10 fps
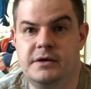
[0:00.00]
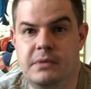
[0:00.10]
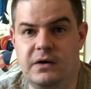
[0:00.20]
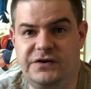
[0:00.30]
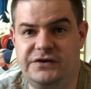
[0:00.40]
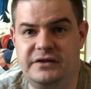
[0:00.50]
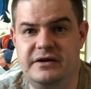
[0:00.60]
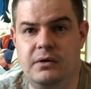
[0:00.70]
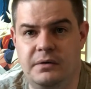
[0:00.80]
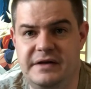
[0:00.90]
you
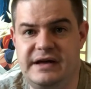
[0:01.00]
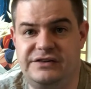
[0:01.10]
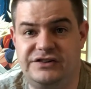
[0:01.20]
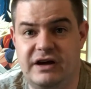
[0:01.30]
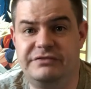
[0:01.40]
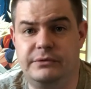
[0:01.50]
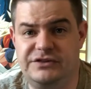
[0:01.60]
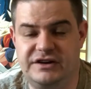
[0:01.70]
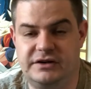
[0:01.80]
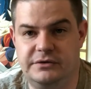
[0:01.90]
mostly only get stuff that
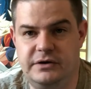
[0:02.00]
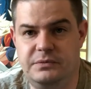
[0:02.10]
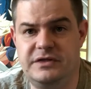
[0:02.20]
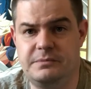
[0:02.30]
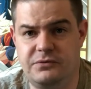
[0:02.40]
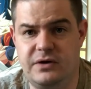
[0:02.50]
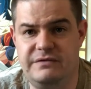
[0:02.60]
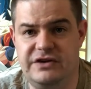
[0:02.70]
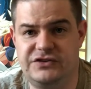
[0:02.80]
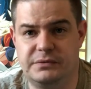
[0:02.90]
was included with the
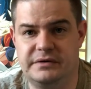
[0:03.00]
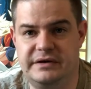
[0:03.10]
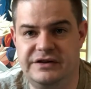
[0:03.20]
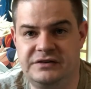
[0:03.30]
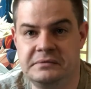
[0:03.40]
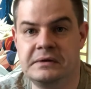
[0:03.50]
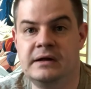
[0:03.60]
previous release.